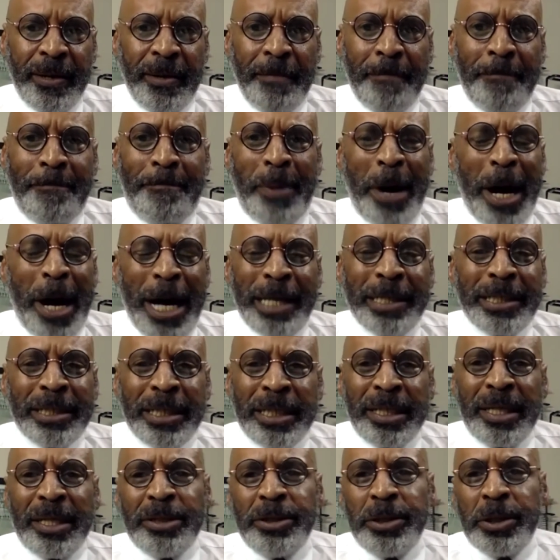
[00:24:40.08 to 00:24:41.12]
But
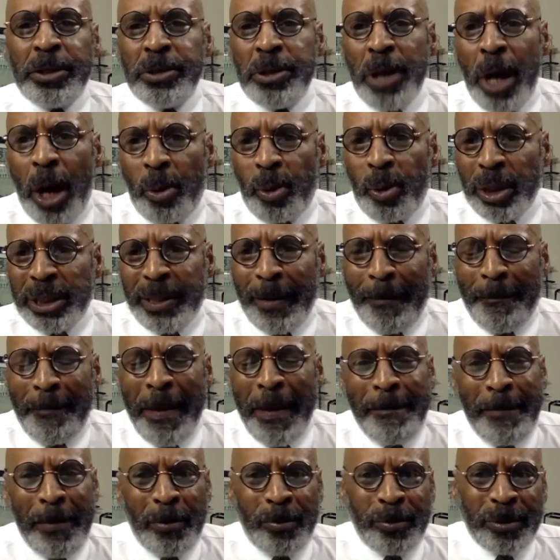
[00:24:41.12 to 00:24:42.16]
you know what the
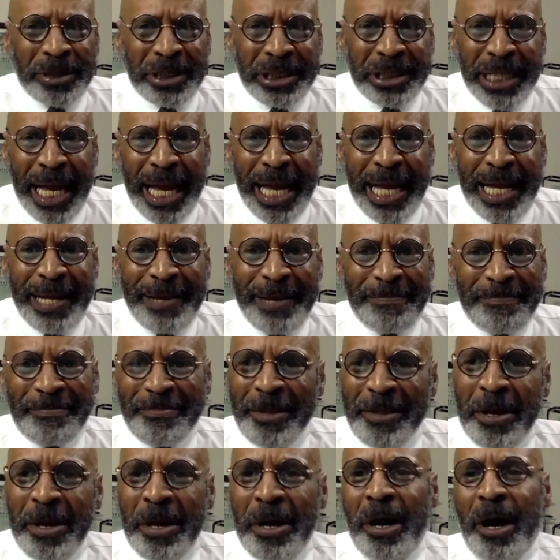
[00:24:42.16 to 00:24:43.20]
people will say?
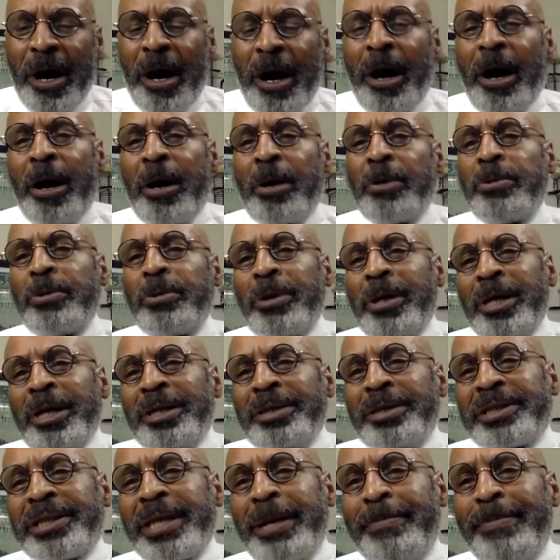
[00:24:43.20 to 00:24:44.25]
Oh,
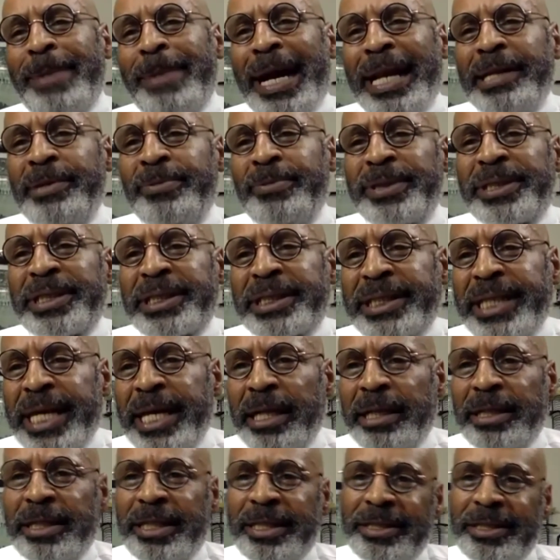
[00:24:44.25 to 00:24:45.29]
somebody was
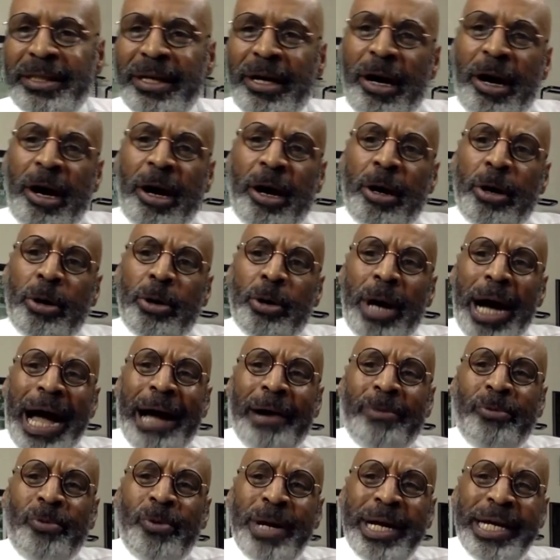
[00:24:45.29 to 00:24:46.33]
stealing. Oh,
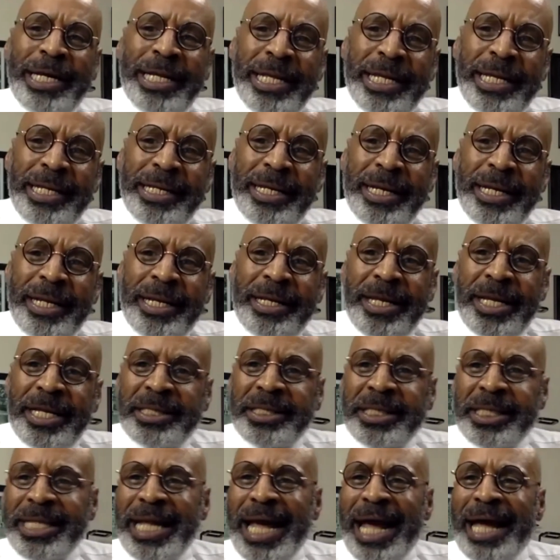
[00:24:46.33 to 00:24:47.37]
I went in and
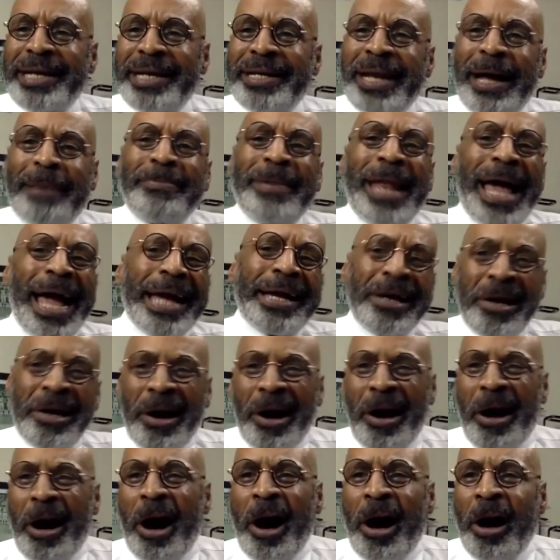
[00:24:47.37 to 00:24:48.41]
this and that. And I'm like,
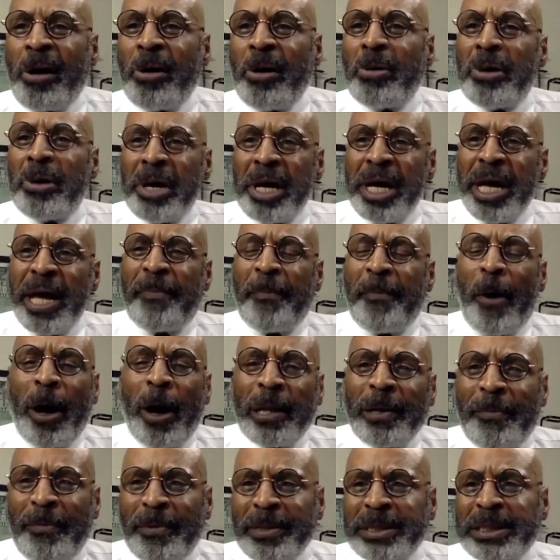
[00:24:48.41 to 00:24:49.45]
oh, if all
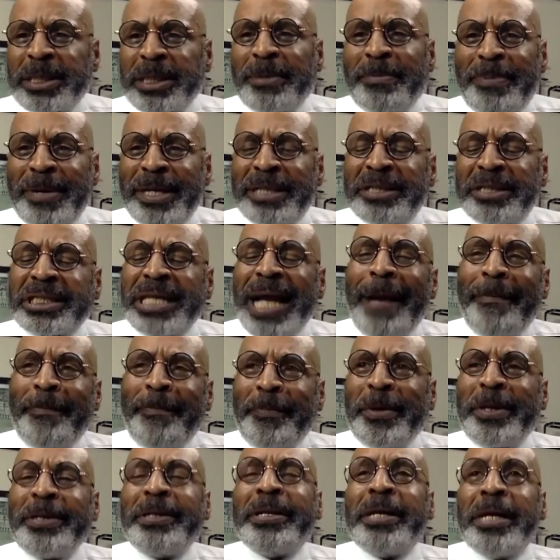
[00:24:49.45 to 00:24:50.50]
of us had been
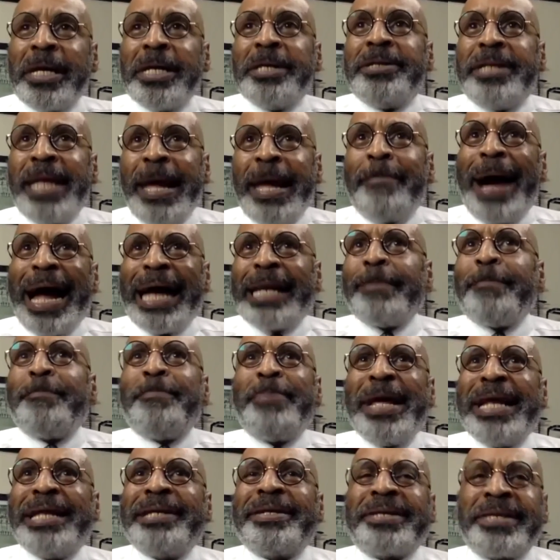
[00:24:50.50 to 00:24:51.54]
shopping, there might have
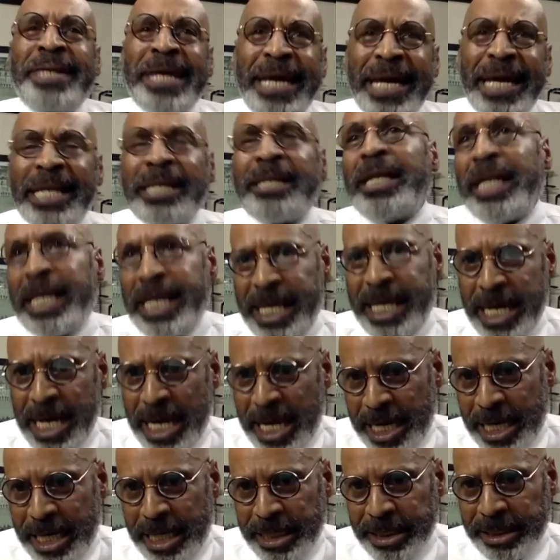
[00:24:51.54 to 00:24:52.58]
been 10 Leons.